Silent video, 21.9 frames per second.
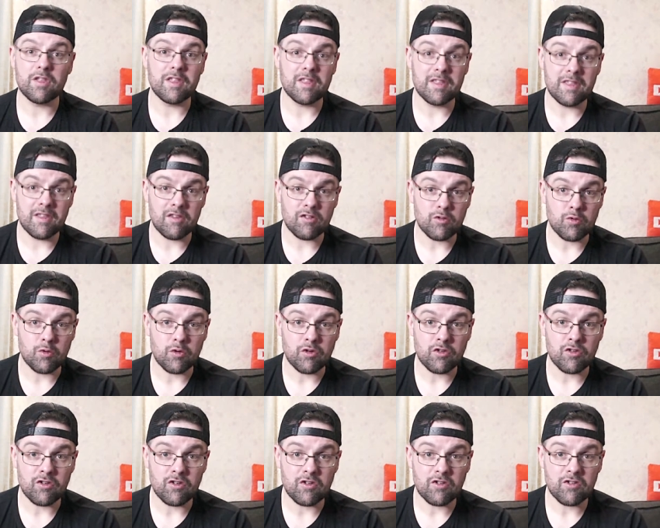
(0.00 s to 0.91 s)
The
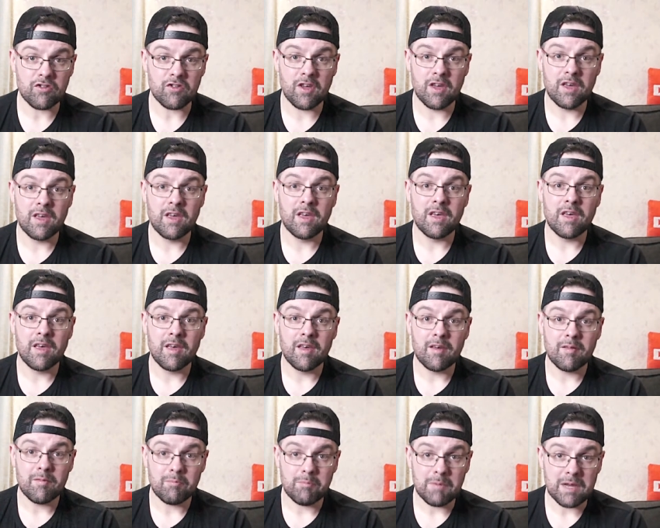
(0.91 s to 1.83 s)
sorceress
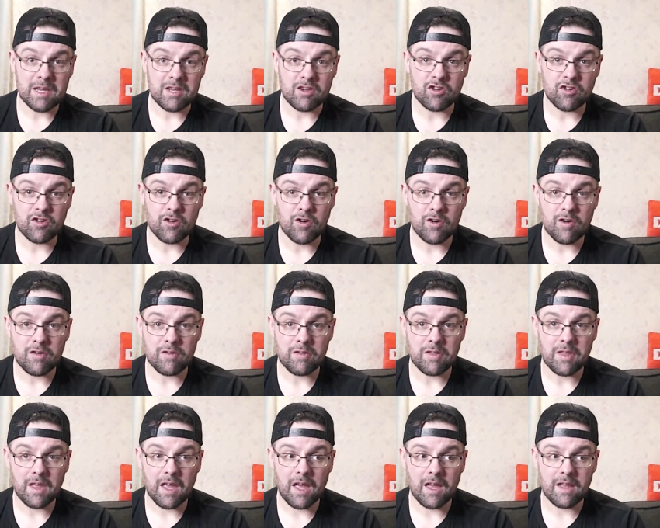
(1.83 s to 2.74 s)
made sure of
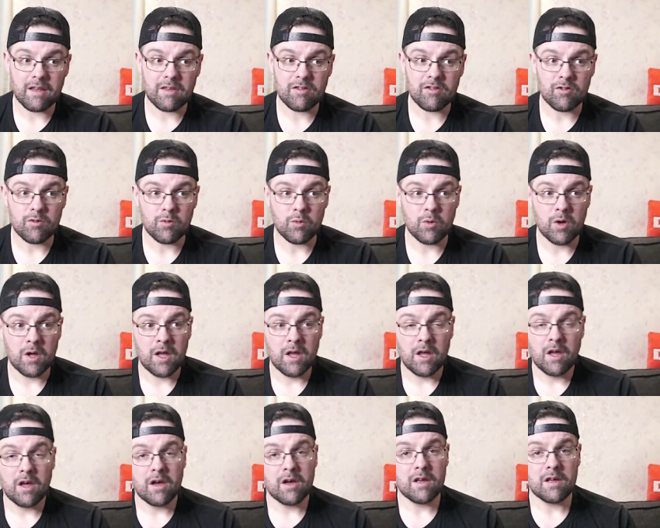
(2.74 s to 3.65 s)
that. So
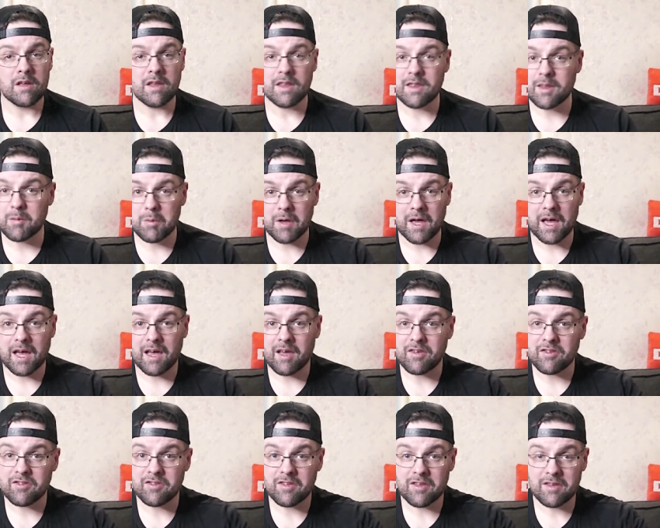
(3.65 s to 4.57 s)
in the
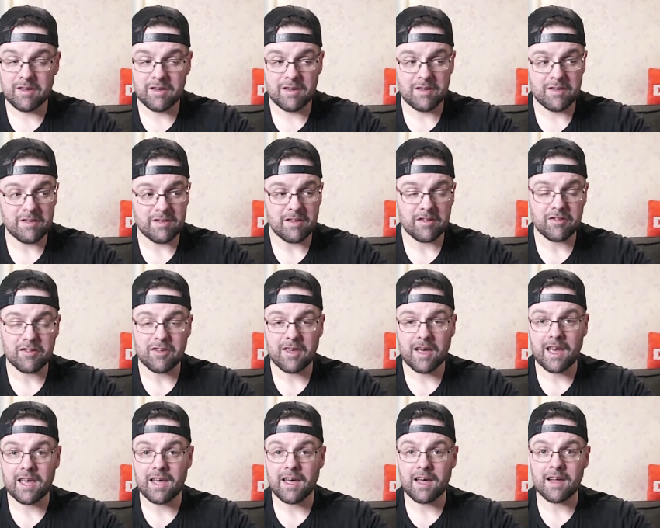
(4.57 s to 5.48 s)
past, this
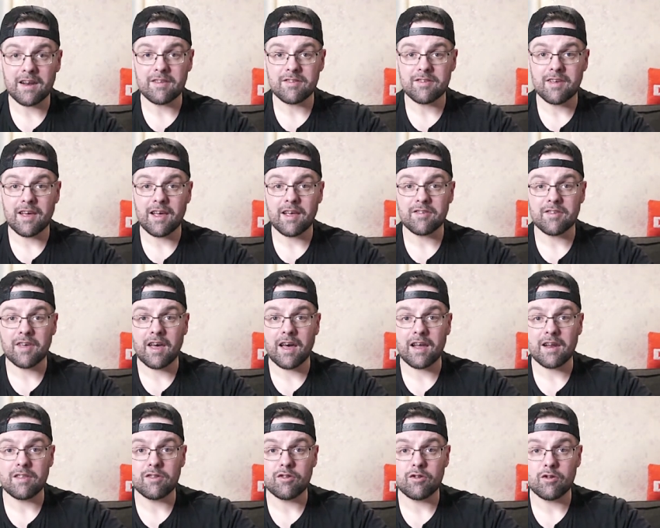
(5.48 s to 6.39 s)
guy had his ass
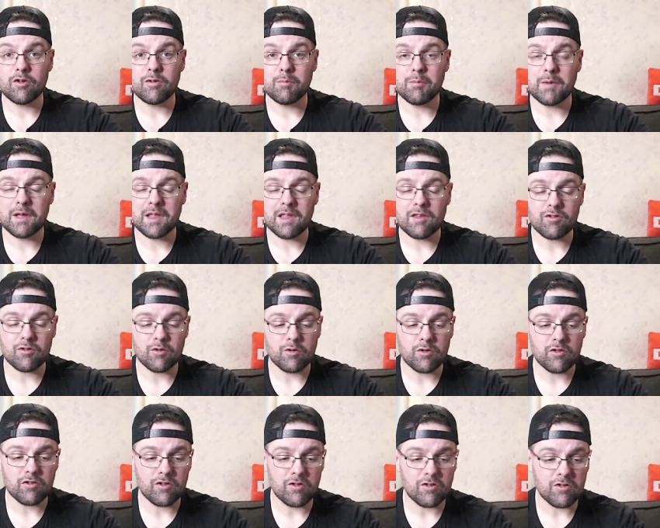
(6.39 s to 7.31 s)
handed to him by the
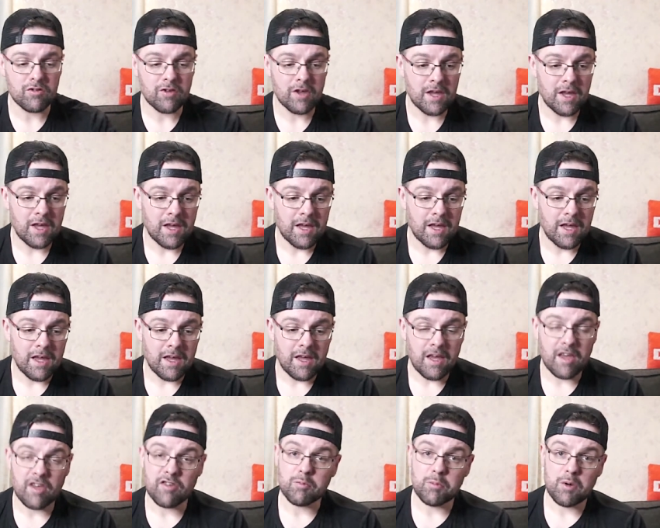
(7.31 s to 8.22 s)
sorceress.
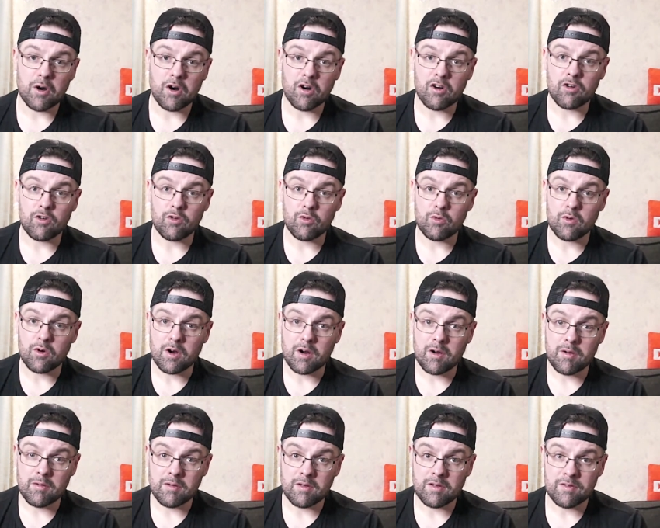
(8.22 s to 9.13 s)
His powers
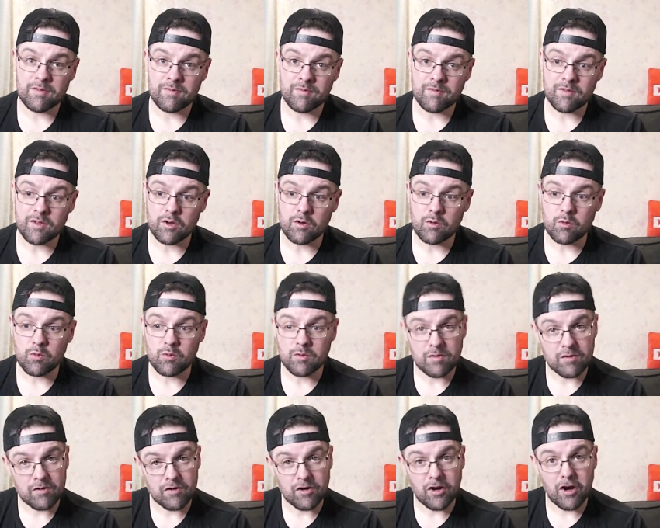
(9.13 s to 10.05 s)
were, you know,
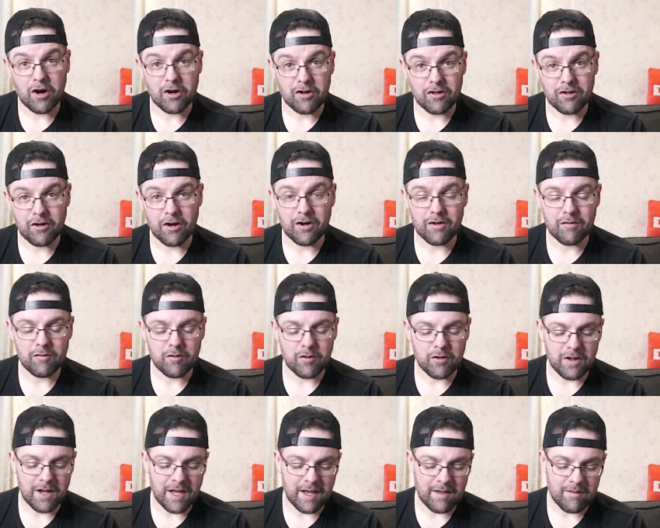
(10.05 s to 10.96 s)
knocked down a
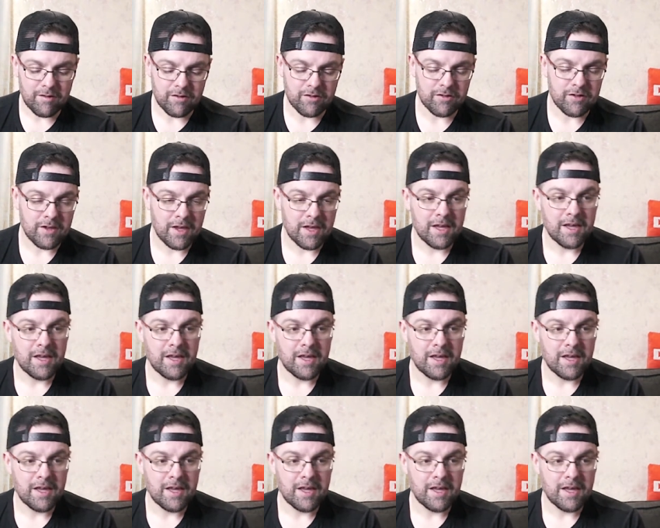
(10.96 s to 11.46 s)
few levels.